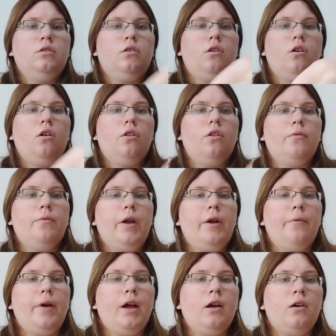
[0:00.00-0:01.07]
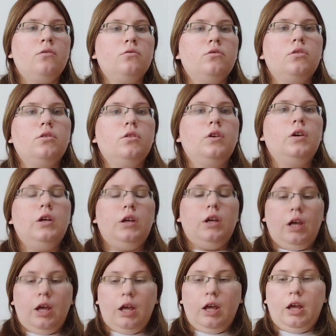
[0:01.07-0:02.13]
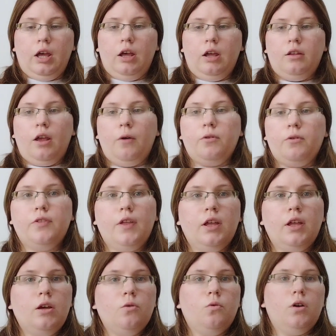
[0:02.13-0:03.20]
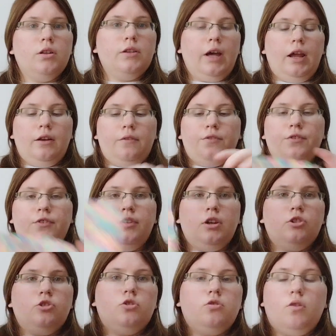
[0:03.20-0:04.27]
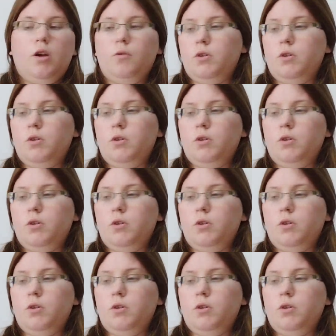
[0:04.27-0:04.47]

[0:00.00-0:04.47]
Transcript: all the way around. And I was thinking, what kind of stitch do I